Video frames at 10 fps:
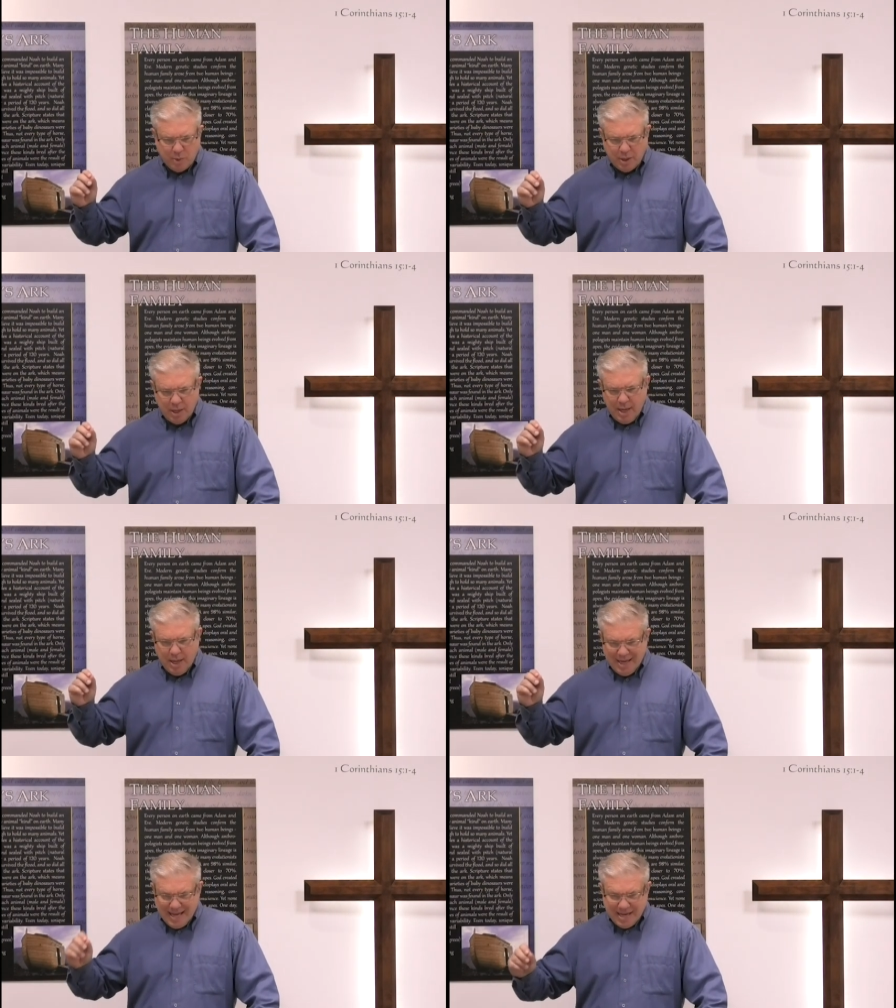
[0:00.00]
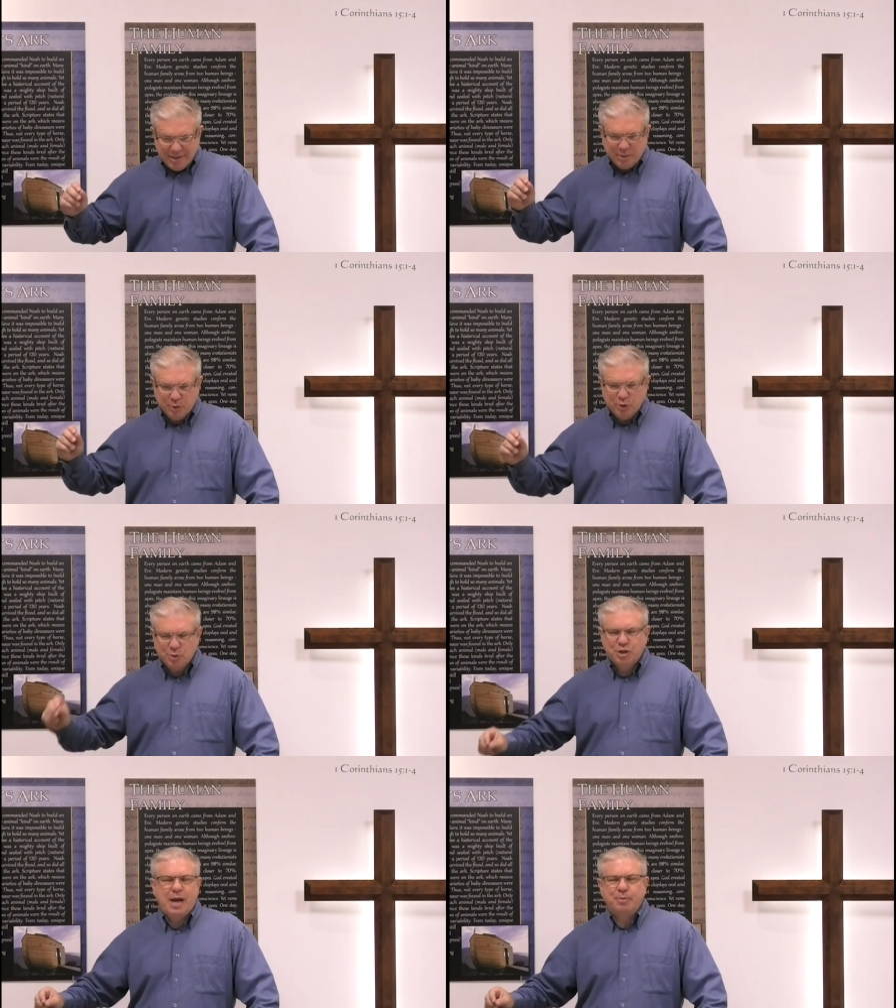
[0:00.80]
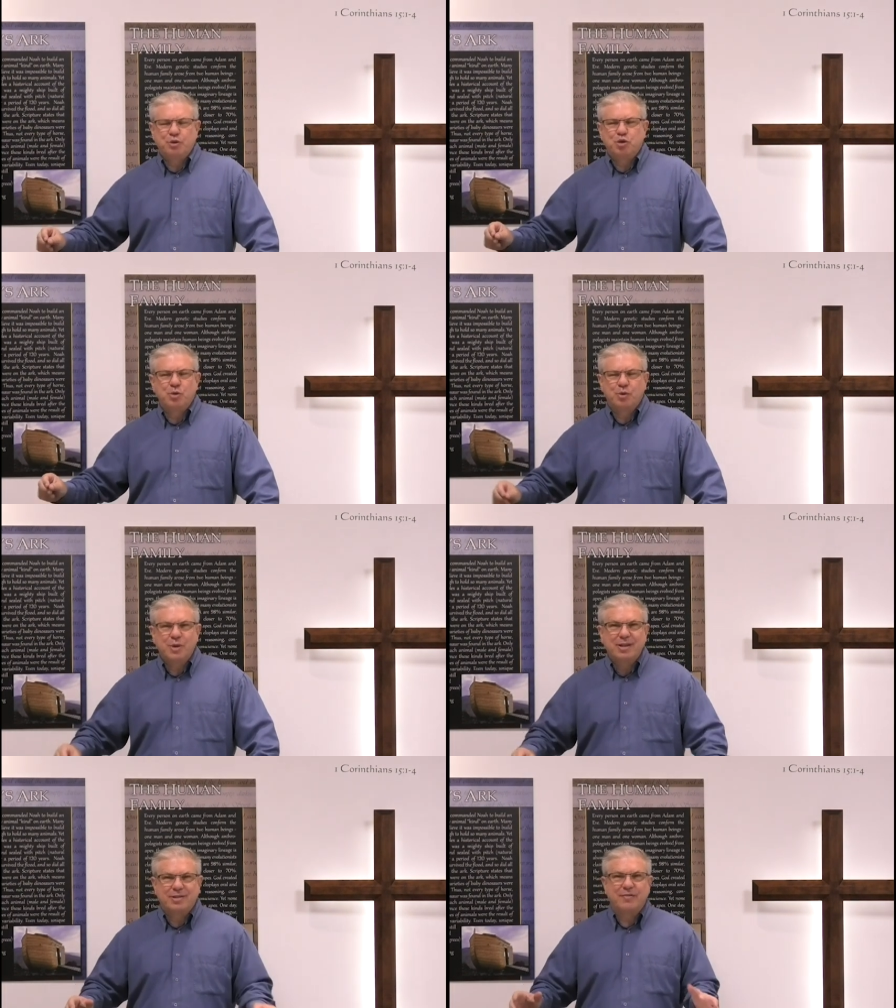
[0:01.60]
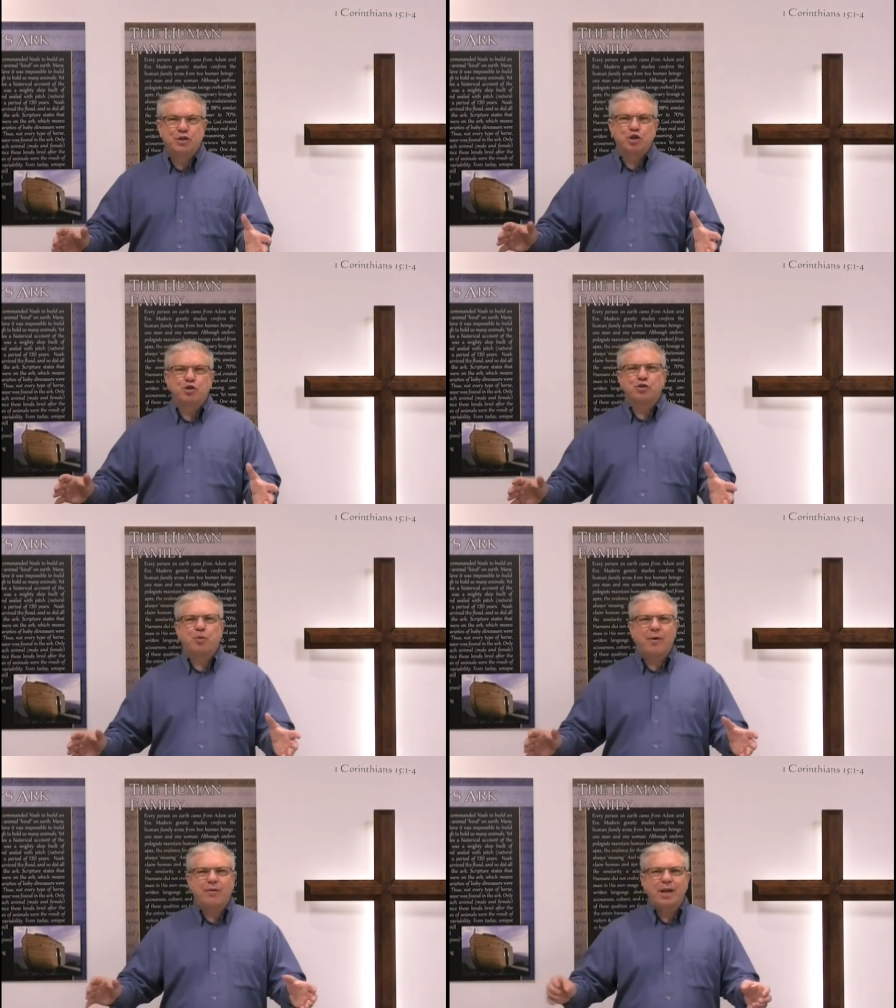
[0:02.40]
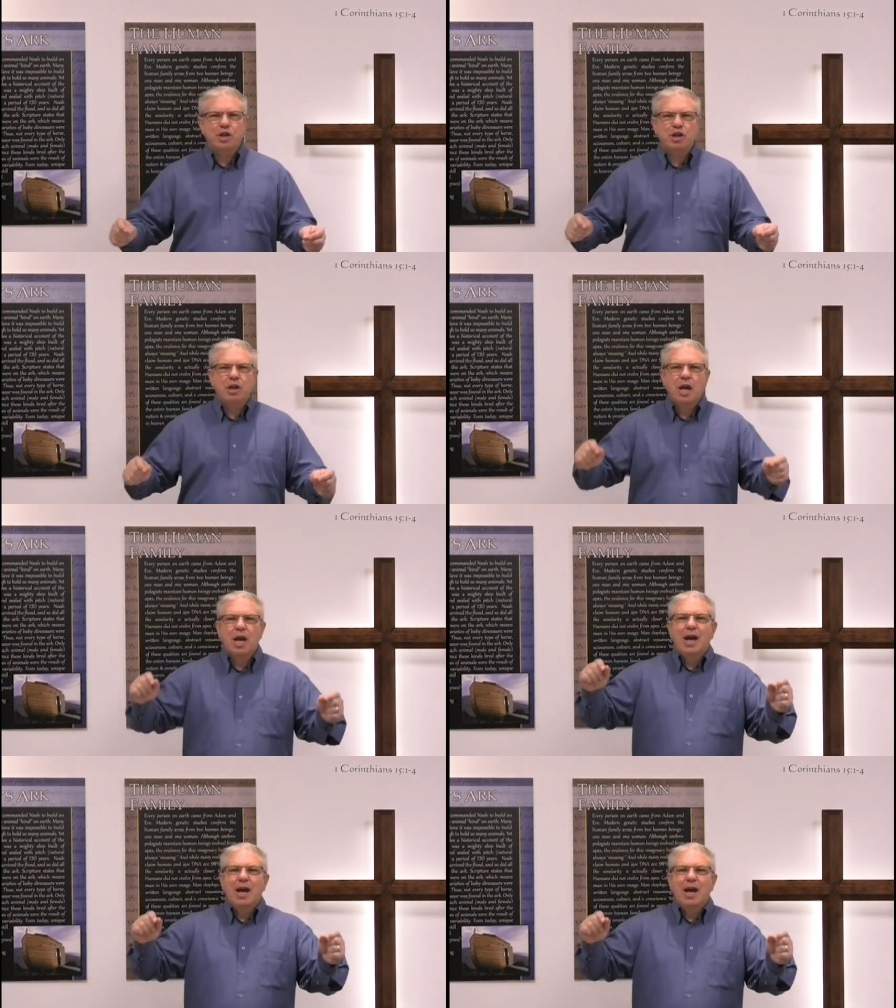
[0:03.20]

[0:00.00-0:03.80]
what is, which was chapters 2 and 3, the seven churches of Revelation,